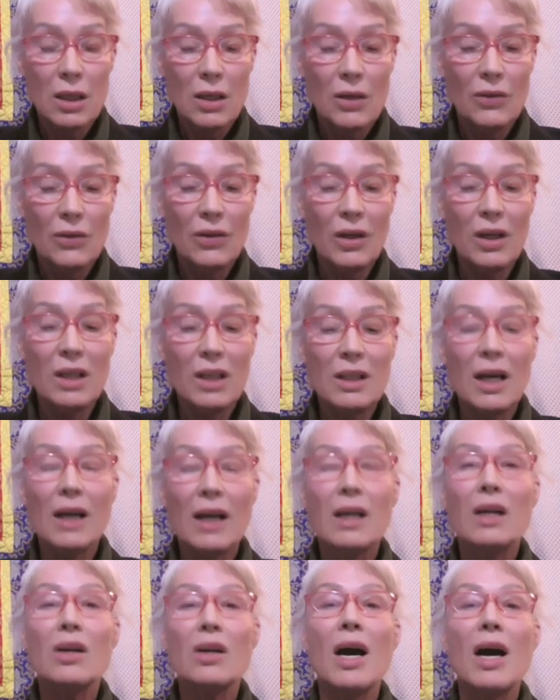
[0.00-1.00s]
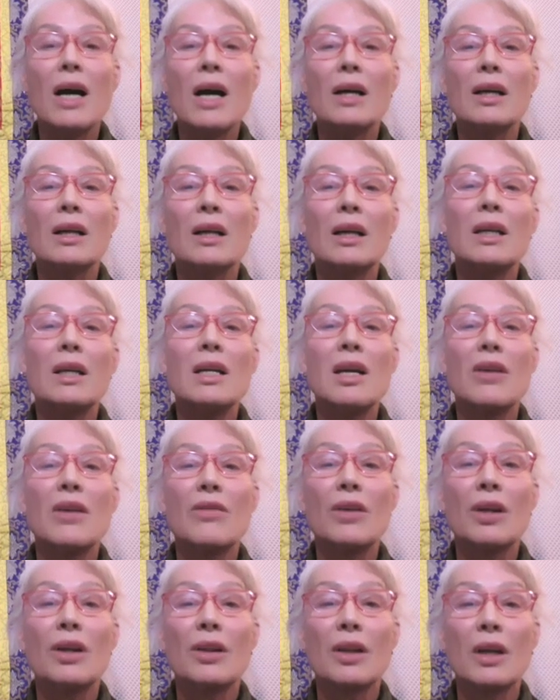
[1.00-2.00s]
there is a crack in
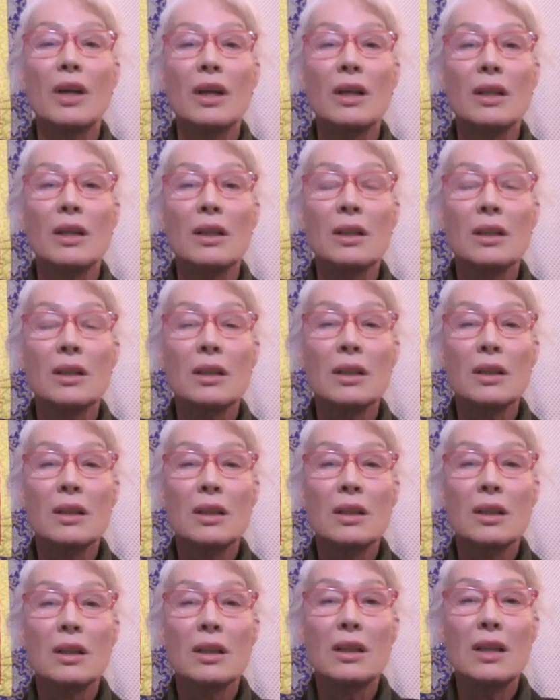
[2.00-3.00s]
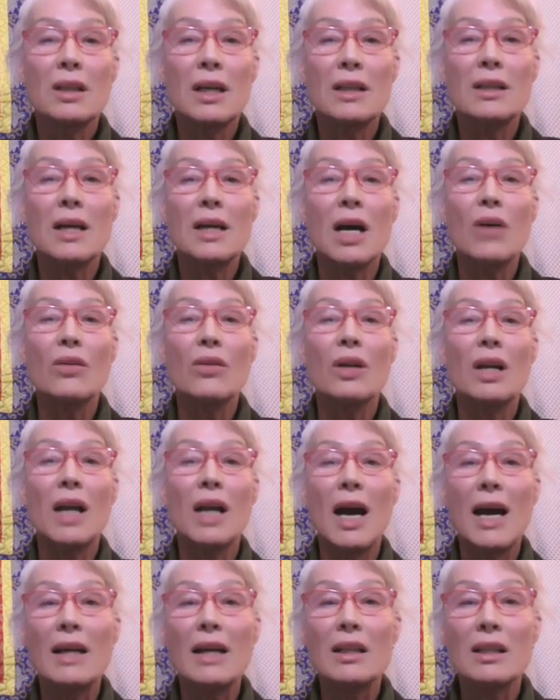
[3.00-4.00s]
everything. That's how the
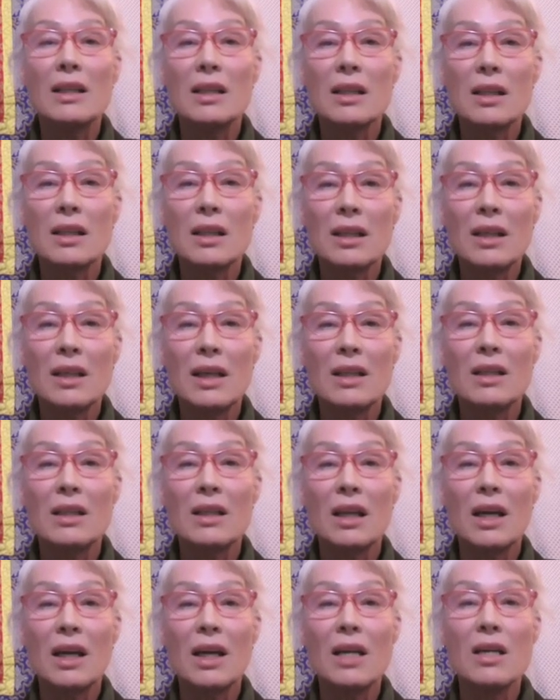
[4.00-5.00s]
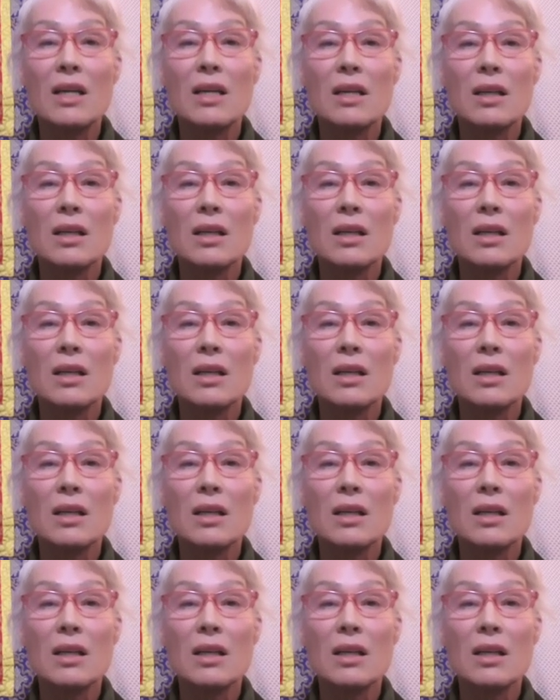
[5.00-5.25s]
light gets in.